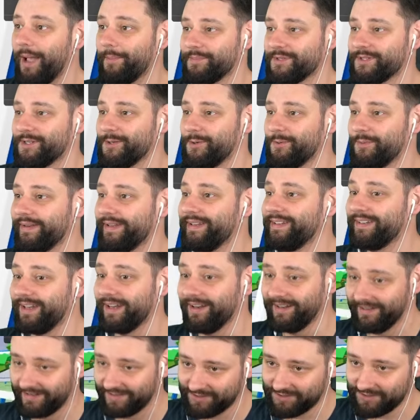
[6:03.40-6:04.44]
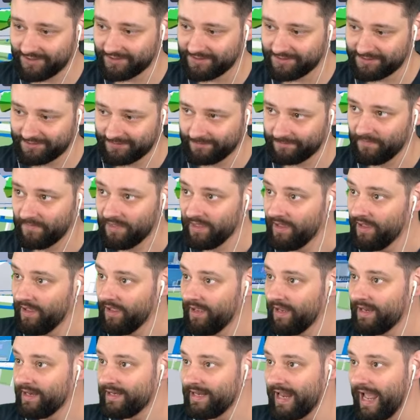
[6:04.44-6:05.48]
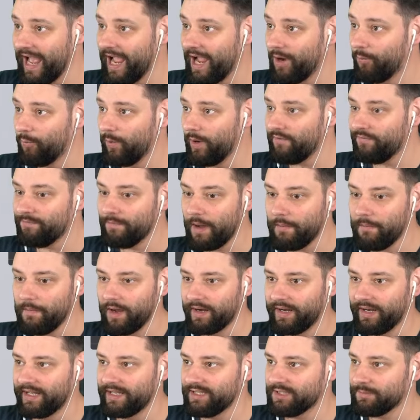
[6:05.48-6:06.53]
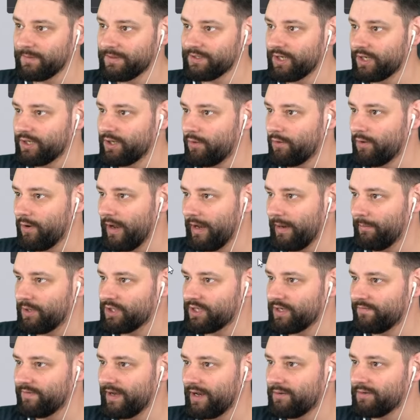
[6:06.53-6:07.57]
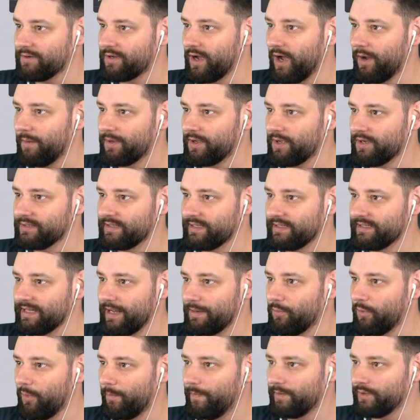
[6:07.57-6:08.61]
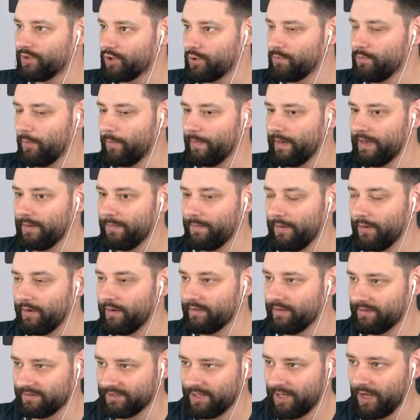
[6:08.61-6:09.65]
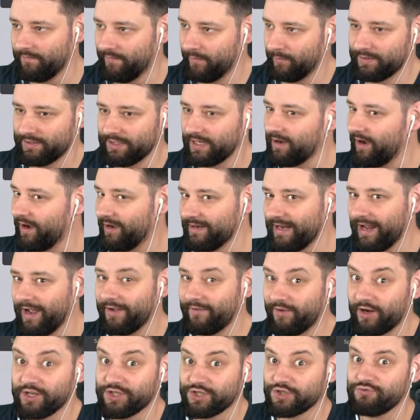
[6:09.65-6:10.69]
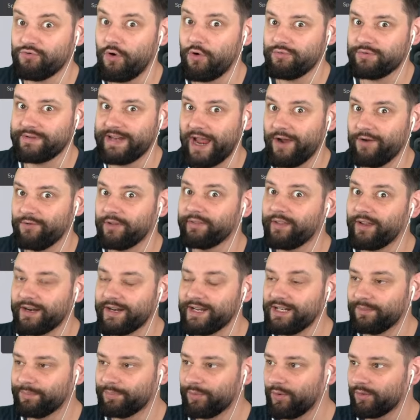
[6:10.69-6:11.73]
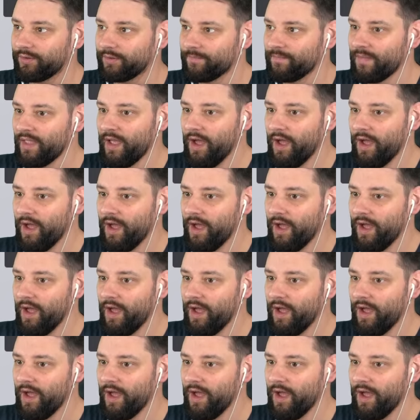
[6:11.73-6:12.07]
Absolutely delicious. Now, with my monies, which I don't know how much I've now got because there's now more two more people in the server, which I can't now. I've got to scroll down on the leaderboard.